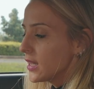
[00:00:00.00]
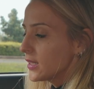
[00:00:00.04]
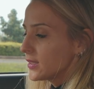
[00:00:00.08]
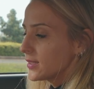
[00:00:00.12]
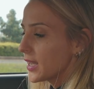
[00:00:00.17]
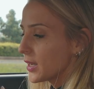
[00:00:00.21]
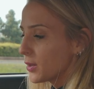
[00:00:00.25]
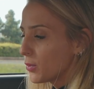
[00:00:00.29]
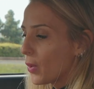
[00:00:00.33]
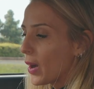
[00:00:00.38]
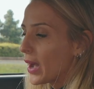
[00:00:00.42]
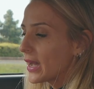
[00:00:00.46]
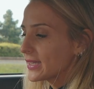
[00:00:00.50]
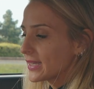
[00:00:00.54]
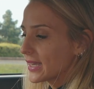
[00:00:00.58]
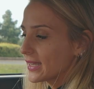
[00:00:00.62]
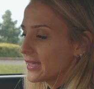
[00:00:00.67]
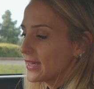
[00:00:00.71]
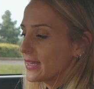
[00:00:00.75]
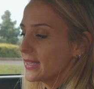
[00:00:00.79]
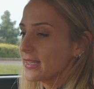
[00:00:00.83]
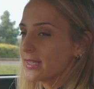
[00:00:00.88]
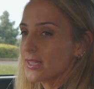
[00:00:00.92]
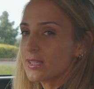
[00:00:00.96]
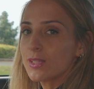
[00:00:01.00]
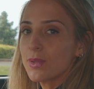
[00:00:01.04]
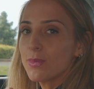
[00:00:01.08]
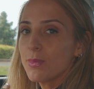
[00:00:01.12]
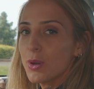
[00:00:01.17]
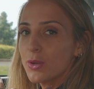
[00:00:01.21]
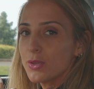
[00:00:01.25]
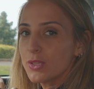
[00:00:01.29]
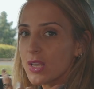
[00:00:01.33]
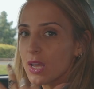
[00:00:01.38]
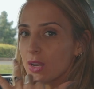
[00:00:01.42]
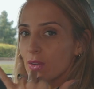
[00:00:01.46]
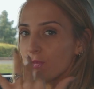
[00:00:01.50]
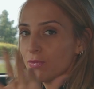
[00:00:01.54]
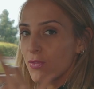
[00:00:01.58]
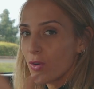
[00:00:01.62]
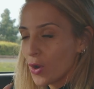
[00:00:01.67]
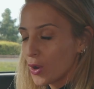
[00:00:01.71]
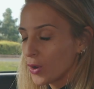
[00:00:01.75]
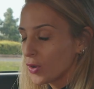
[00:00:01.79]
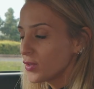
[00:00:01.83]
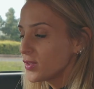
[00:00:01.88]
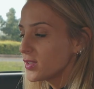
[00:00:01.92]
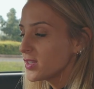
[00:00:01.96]
Tech-wise, I think this is the most
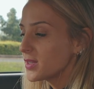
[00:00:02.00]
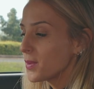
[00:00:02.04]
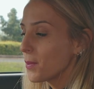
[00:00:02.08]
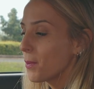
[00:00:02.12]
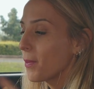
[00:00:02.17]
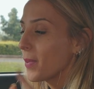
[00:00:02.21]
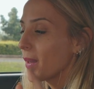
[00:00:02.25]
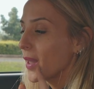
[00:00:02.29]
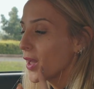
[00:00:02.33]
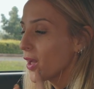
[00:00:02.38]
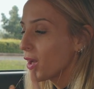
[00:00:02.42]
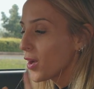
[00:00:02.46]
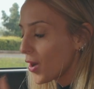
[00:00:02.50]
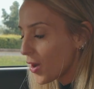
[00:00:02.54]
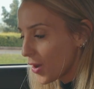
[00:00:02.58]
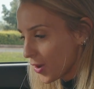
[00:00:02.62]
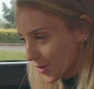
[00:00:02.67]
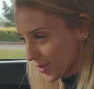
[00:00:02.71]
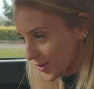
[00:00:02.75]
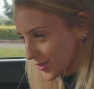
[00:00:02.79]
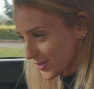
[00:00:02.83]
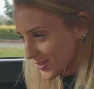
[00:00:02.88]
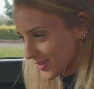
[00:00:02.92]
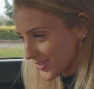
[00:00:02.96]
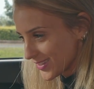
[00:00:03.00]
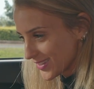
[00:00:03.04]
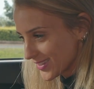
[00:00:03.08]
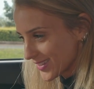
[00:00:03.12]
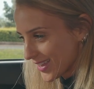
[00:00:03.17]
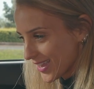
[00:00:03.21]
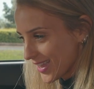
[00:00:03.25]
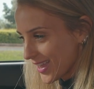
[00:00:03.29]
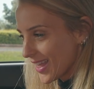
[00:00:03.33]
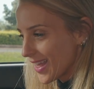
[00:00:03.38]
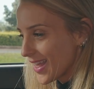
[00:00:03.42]
advanced because